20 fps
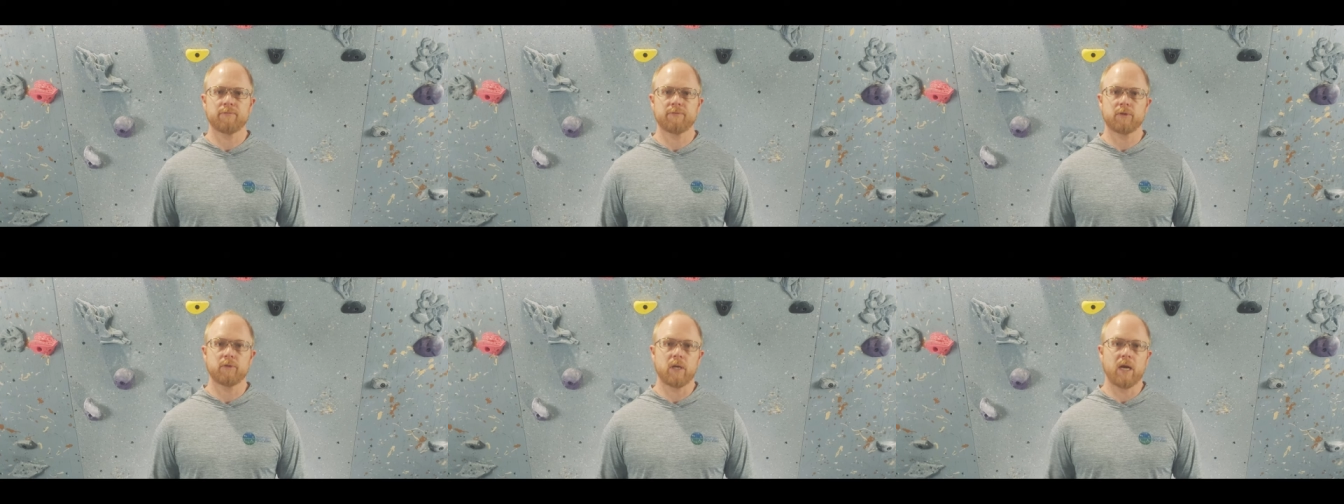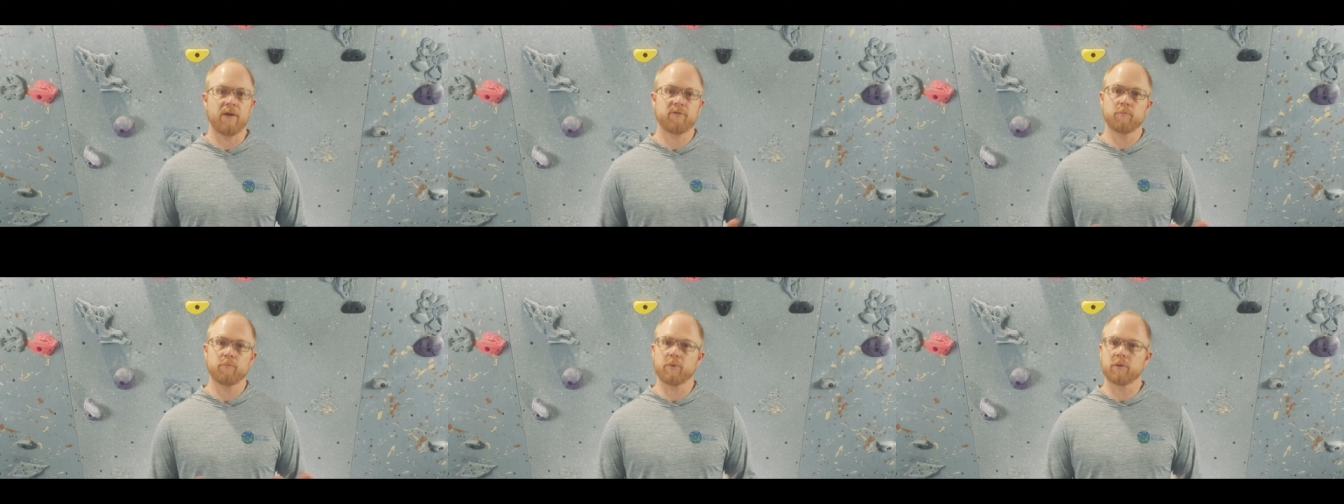If you
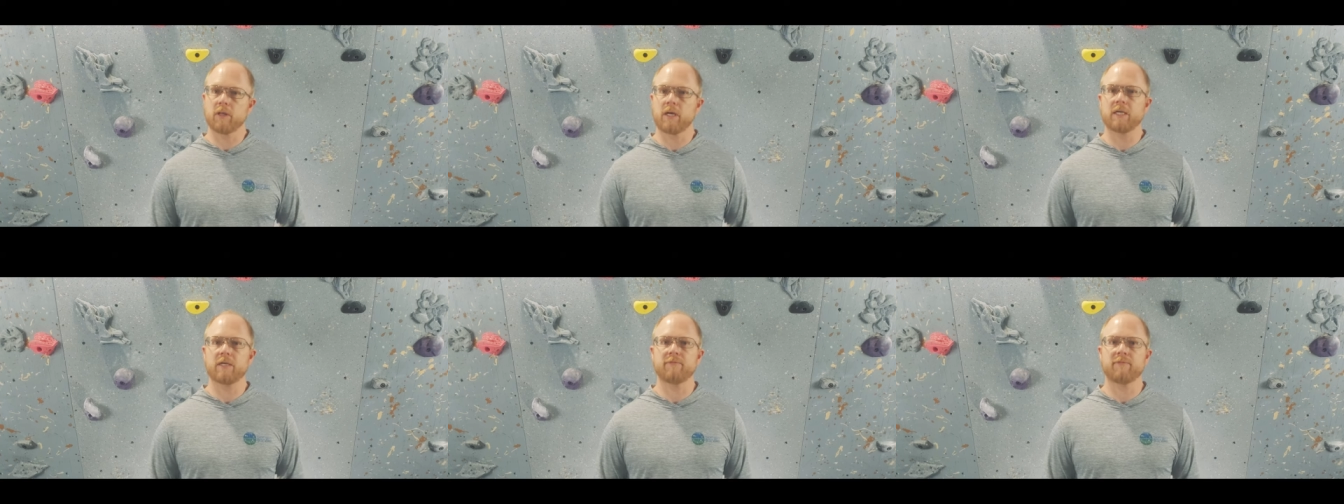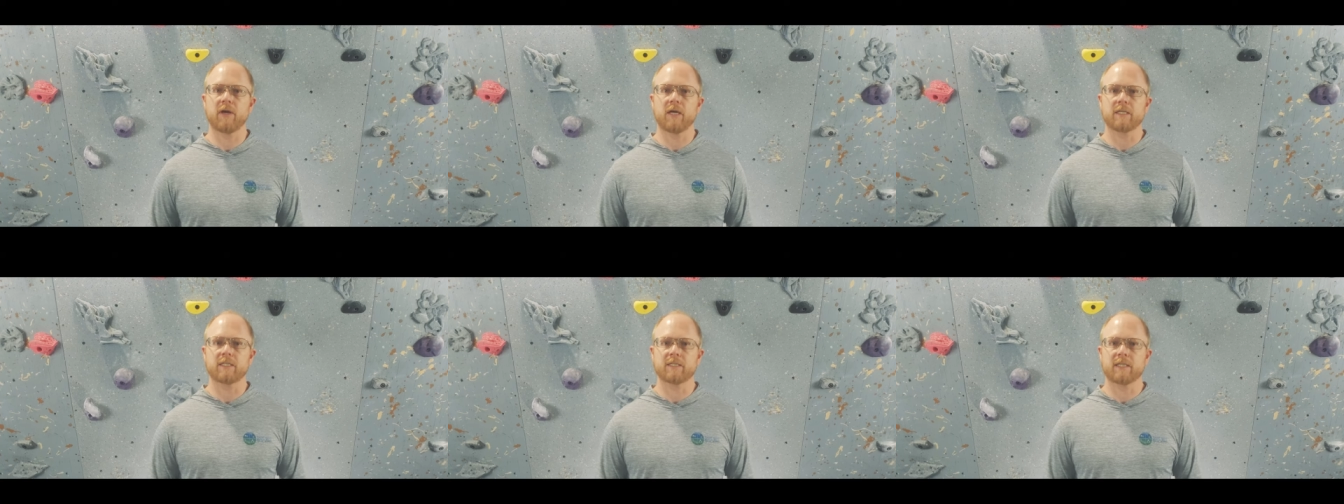have a belay
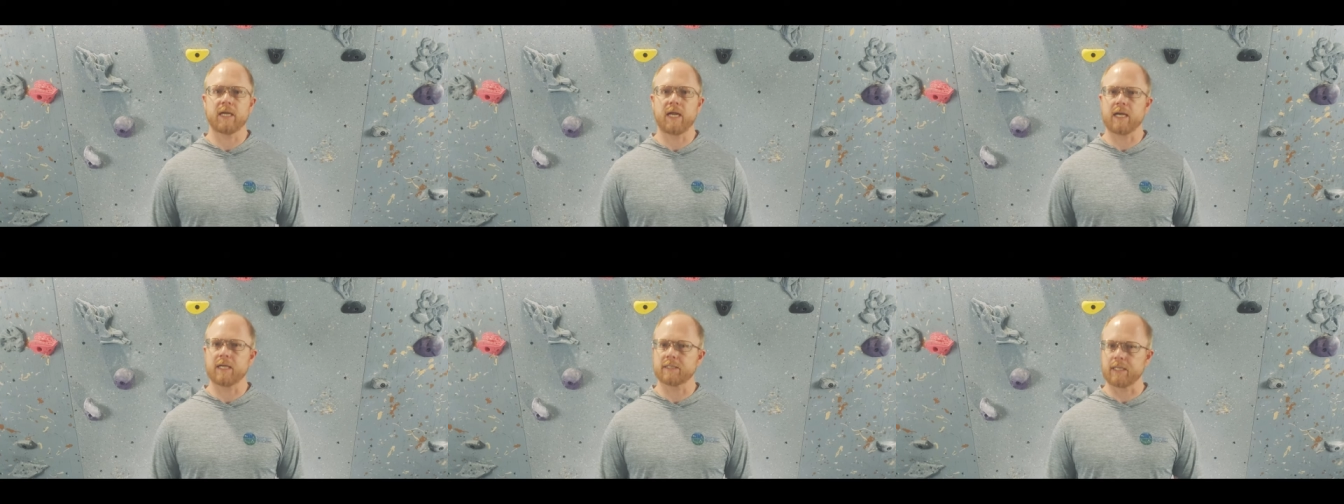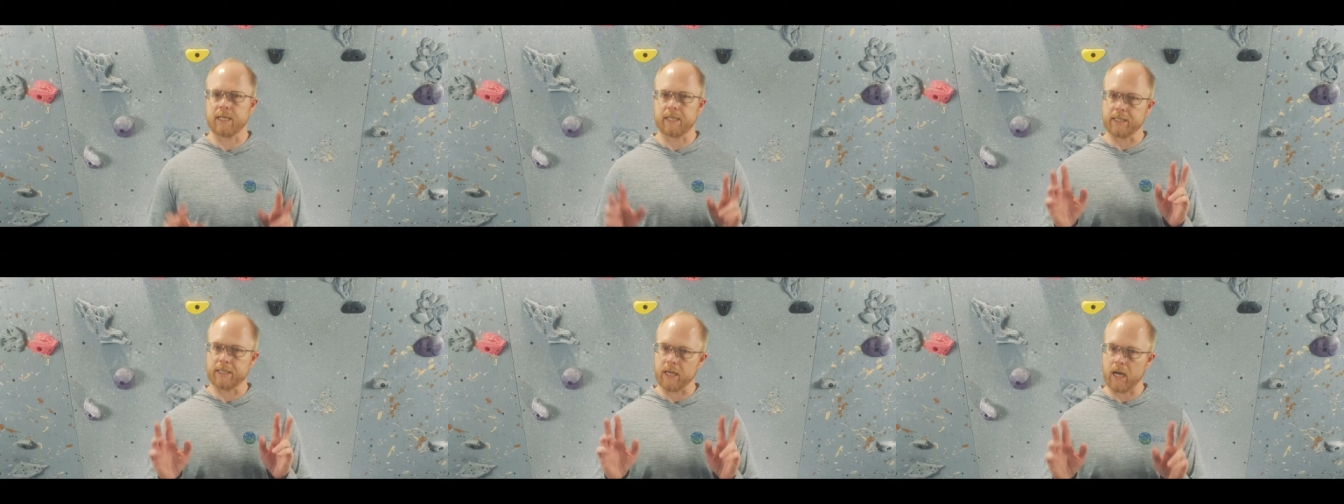device that has
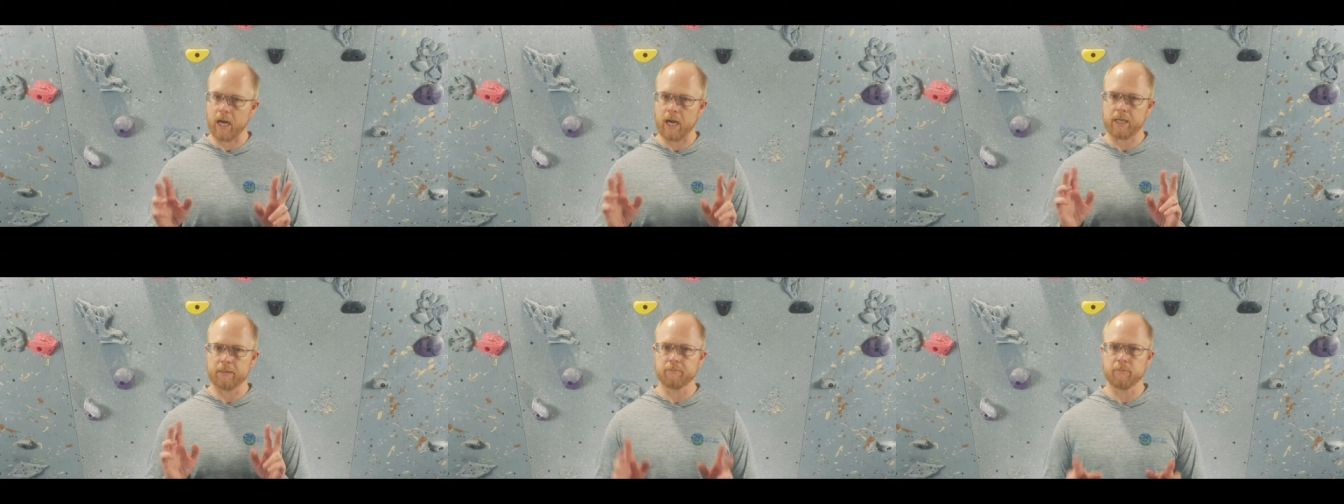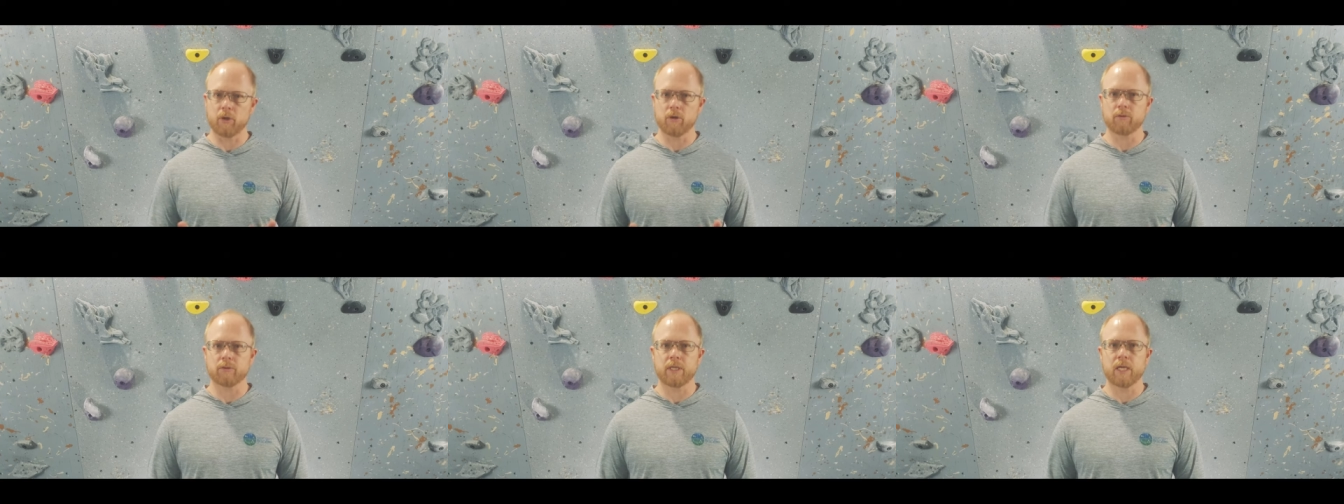a guide
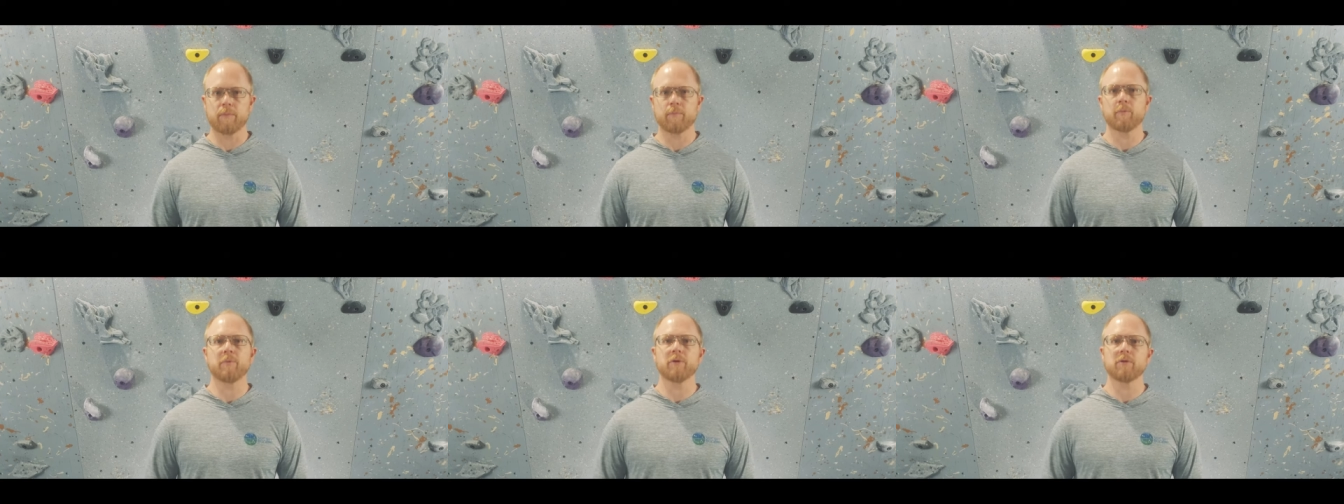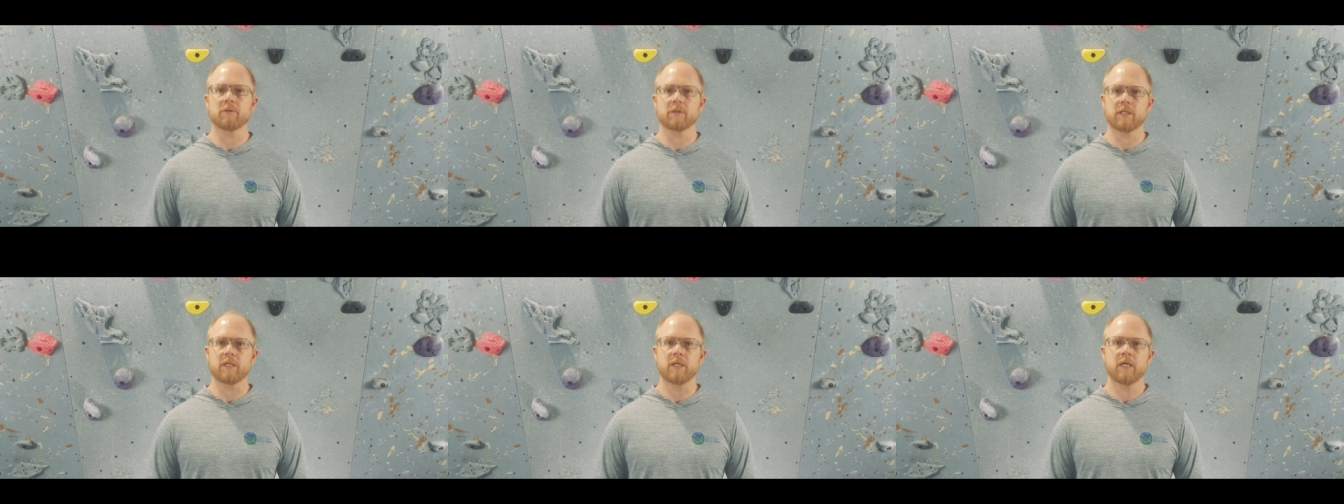mode
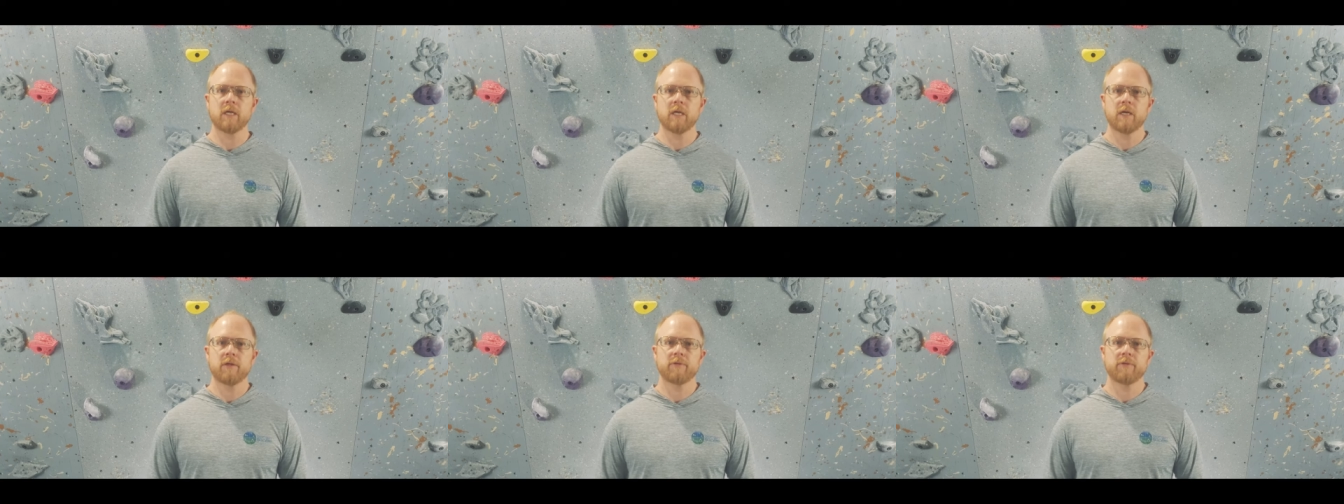capability,